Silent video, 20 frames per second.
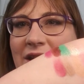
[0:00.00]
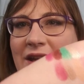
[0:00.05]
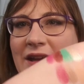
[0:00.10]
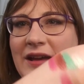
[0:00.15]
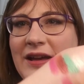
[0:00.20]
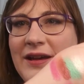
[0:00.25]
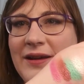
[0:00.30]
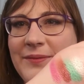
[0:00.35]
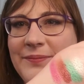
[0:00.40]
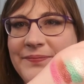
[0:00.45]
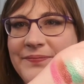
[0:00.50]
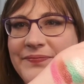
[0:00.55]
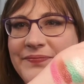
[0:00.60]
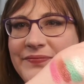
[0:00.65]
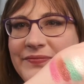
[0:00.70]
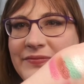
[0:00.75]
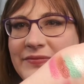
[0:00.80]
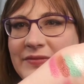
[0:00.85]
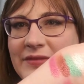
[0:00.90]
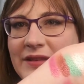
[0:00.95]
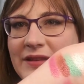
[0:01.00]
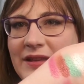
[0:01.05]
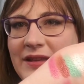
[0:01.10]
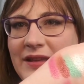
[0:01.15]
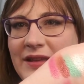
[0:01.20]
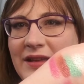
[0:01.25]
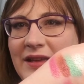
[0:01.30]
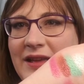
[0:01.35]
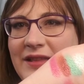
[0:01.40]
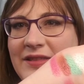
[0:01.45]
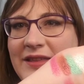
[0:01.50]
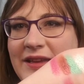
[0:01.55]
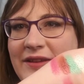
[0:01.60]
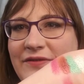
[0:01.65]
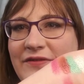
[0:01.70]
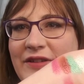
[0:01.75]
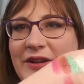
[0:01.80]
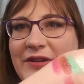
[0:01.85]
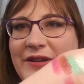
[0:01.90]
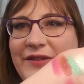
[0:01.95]
Um, and they
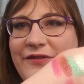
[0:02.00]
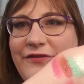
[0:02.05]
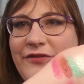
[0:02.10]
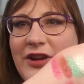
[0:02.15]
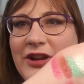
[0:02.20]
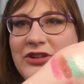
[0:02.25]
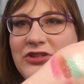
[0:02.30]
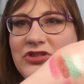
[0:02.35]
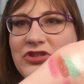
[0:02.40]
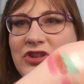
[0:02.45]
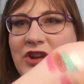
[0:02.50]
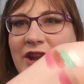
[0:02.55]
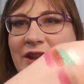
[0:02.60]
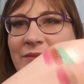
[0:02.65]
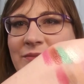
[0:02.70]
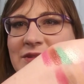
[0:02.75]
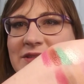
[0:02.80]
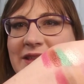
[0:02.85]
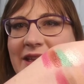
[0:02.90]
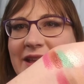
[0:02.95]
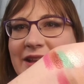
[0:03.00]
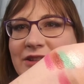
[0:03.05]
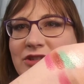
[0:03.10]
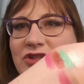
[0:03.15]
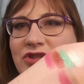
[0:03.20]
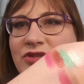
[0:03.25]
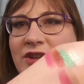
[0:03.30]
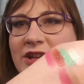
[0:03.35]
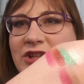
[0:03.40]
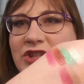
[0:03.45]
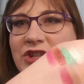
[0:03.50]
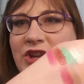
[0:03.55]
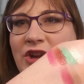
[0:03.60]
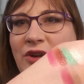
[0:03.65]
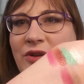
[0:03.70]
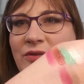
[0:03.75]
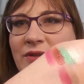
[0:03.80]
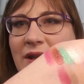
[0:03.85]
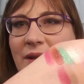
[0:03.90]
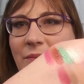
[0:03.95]
have very French names like trench
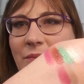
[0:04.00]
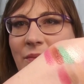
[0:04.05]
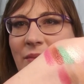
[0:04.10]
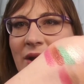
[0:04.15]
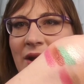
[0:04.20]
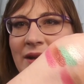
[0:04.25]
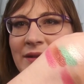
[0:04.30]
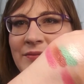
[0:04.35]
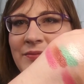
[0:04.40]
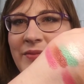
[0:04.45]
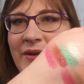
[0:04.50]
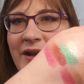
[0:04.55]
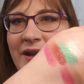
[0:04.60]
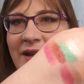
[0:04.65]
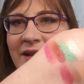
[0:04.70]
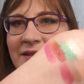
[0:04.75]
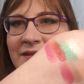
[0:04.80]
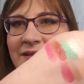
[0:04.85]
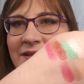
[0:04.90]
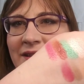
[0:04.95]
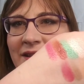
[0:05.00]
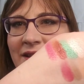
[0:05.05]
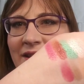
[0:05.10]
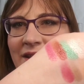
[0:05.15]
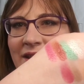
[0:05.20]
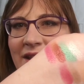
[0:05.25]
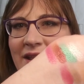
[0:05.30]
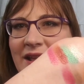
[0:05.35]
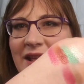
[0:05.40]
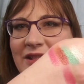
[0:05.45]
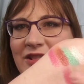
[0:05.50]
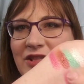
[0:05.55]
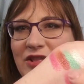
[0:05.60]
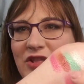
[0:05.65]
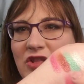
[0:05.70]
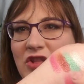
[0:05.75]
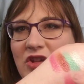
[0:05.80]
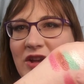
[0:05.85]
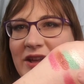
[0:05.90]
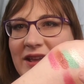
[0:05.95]
coat and bonbon.
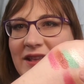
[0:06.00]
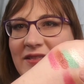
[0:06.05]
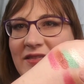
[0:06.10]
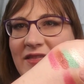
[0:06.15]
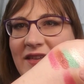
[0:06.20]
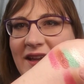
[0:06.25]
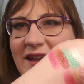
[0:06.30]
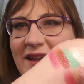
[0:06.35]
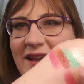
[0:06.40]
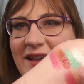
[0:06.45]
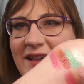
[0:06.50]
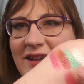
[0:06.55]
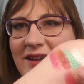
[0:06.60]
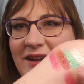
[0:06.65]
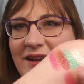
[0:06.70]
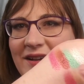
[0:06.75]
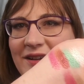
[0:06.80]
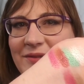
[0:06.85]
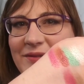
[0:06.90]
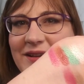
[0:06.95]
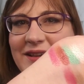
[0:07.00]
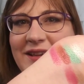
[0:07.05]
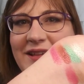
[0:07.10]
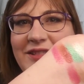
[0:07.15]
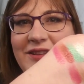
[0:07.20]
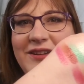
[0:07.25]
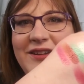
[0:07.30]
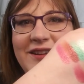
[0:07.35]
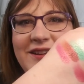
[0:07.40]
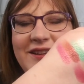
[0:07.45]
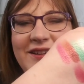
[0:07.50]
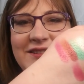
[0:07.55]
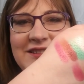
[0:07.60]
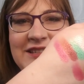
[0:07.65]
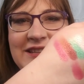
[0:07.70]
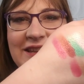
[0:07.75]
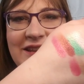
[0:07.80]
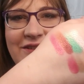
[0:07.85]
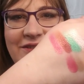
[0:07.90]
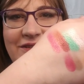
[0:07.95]
And look at that aqua color,
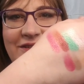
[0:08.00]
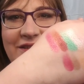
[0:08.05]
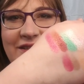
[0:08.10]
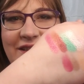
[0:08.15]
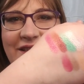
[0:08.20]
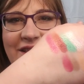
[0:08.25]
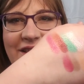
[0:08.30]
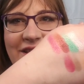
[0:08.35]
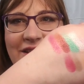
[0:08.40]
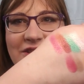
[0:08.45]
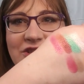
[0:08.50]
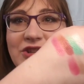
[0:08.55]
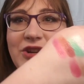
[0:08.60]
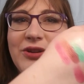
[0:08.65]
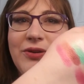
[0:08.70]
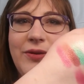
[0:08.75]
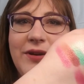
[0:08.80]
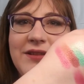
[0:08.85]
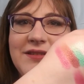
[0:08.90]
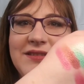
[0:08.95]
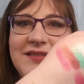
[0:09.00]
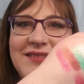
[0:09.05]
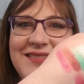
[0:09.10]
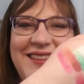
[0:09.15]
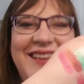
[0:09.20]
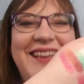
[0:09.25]
teal, turquoise.